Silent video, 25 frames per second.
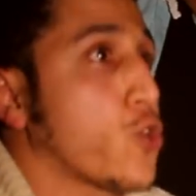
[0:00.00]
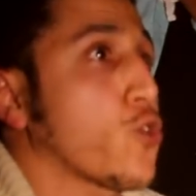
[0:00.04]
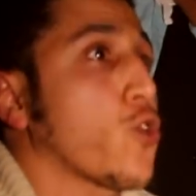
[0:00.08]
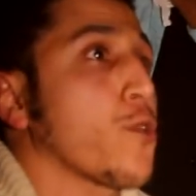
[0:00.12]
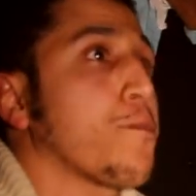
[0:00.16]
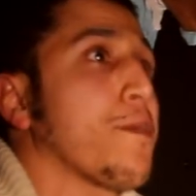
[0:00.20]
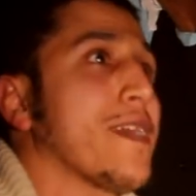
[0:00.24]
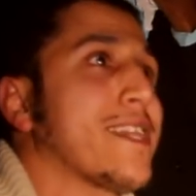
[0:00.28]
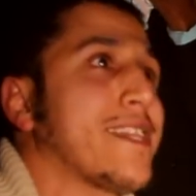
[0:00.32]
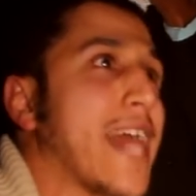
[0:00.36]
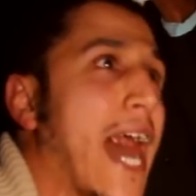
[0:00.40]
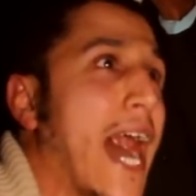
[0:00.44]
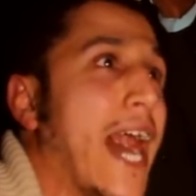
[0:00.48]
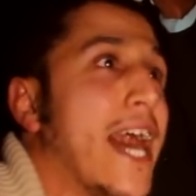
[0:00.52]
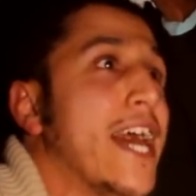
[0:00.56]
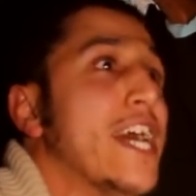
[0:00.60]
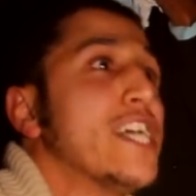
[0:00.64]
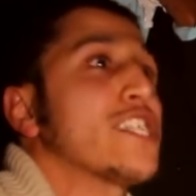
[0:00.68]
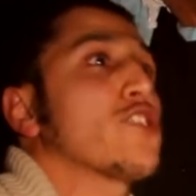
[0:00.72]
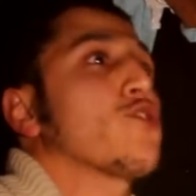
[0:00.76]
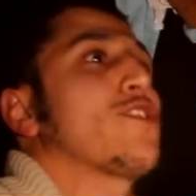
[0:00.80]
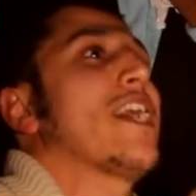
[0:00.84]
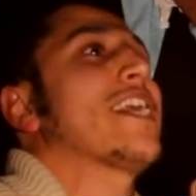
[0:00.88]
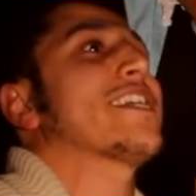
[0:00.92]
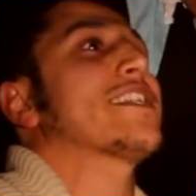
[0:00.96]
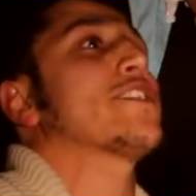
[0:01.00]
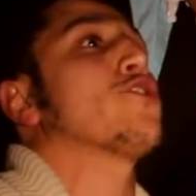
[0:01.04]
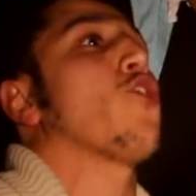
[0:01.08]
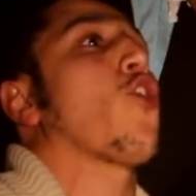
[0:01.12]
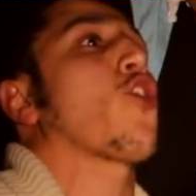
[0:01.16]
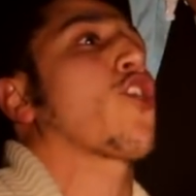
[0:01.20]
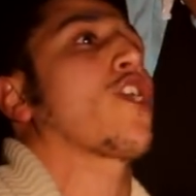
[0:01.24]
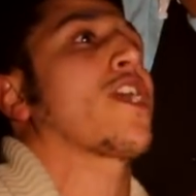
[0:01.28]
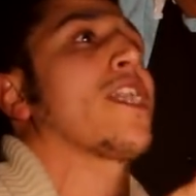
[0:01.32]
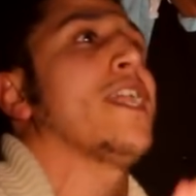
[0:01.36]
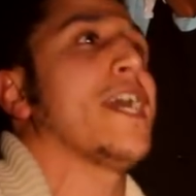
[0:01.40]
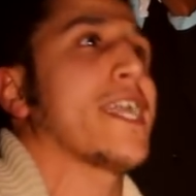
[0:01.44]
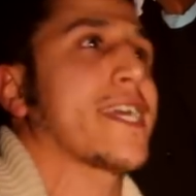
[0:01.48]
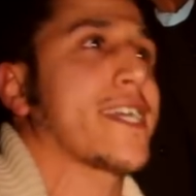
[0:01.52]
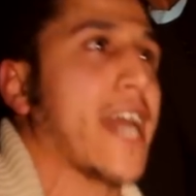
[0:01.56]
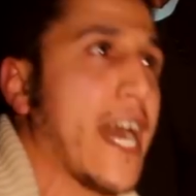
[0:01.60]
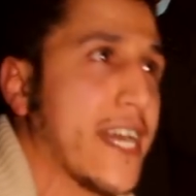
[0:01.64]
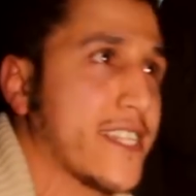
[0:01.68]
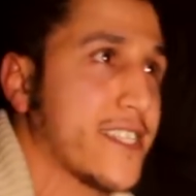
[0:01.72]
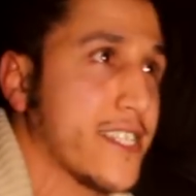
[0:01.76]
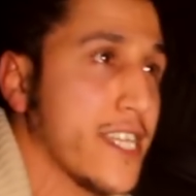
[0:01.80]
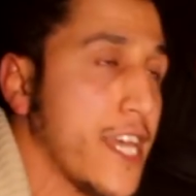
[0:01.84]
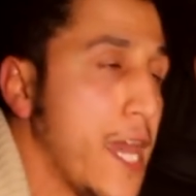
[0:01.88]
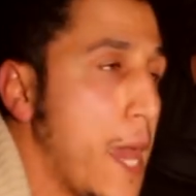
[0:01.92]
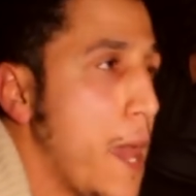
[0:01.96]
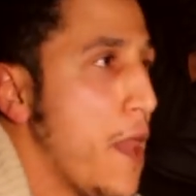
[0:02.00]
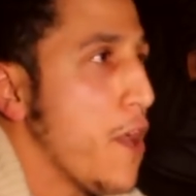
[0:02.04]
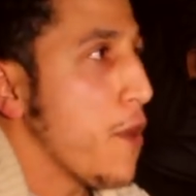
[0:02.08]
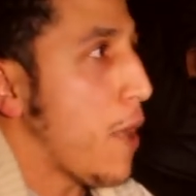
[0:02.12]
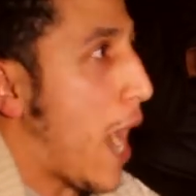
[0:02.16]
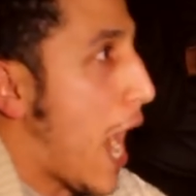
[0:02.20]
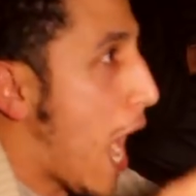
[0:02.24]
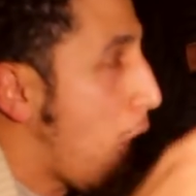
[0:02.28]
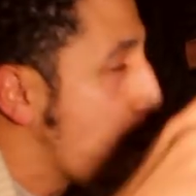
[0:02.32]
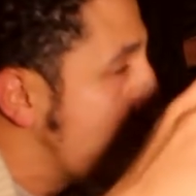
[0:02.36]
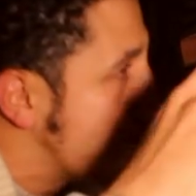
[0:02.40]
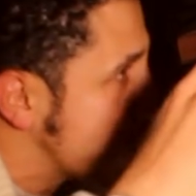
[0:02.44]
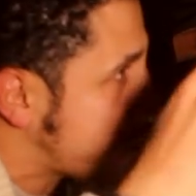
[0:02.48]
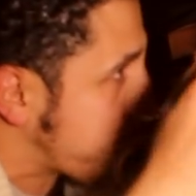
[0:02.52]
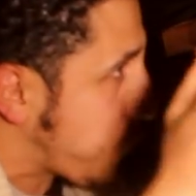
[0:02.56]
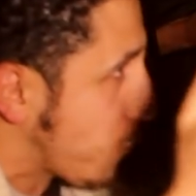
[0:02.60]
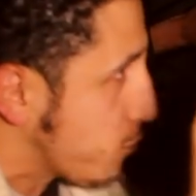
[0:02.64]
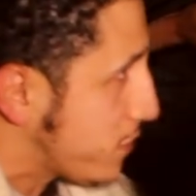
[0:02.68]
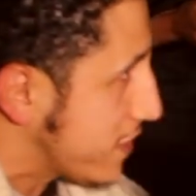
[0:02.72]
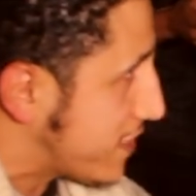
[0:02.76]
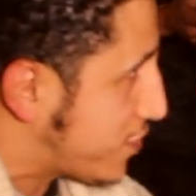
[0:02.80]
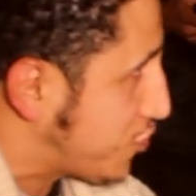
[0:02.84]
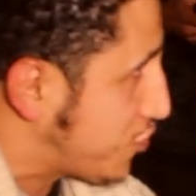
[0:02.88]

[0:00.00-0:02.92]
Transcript: you could be that. So there is no clear cut. I want from